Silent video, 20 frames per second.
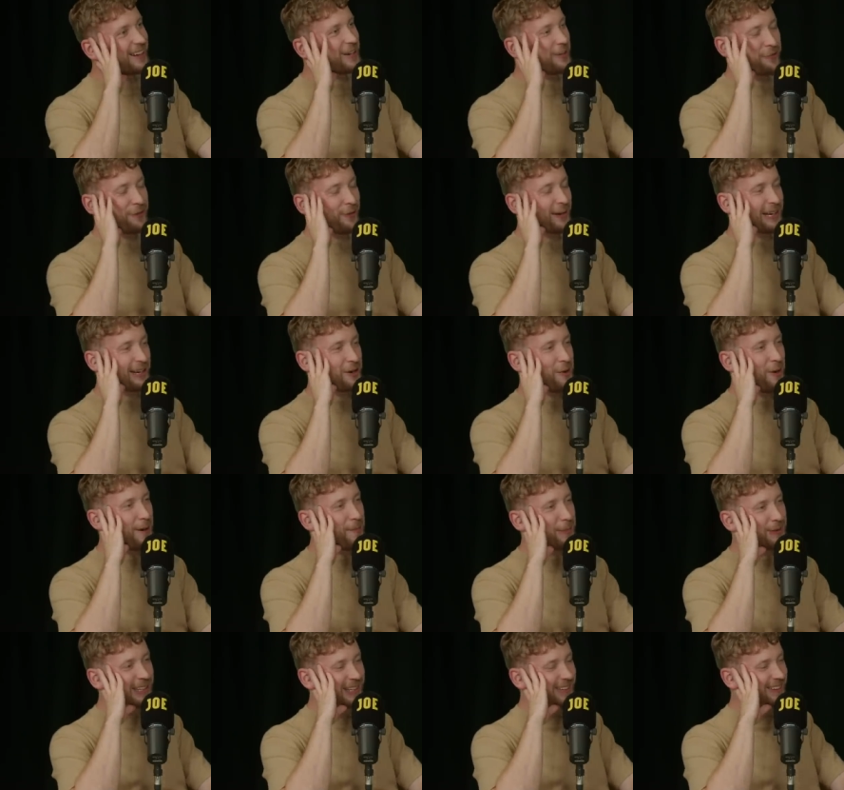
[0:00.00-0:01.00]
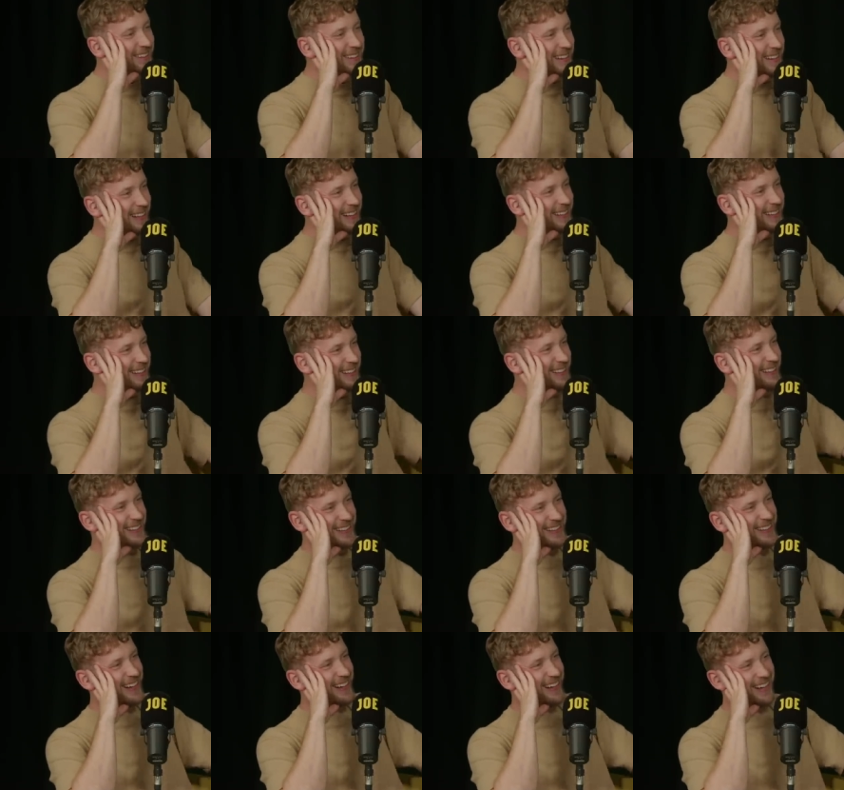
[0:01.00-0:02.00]
I don't feel equipped.
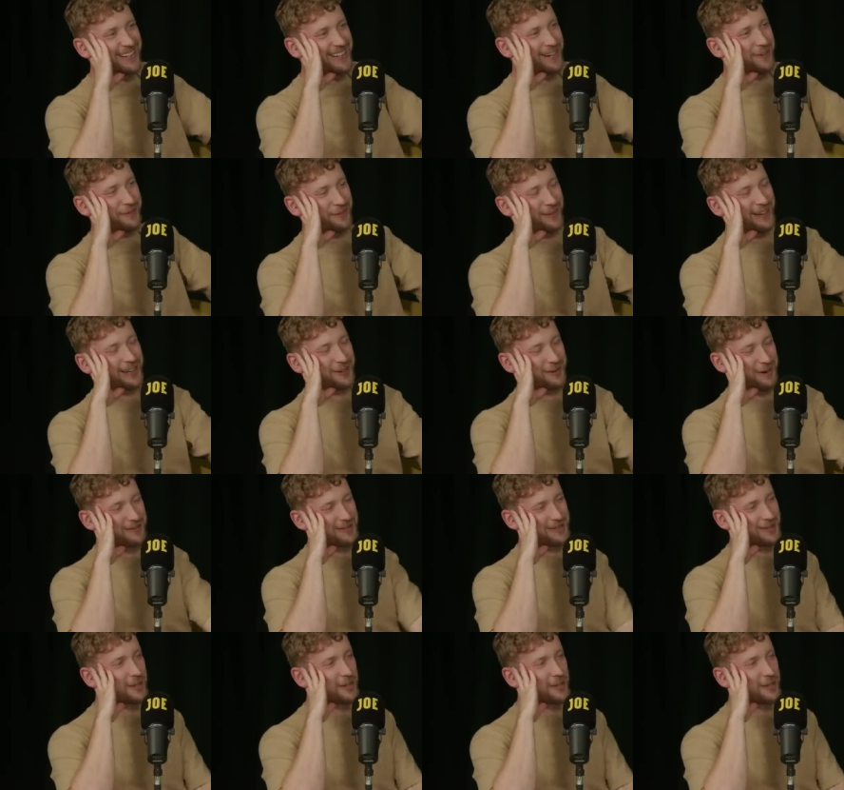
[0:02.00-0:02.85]
I don't feel equipped.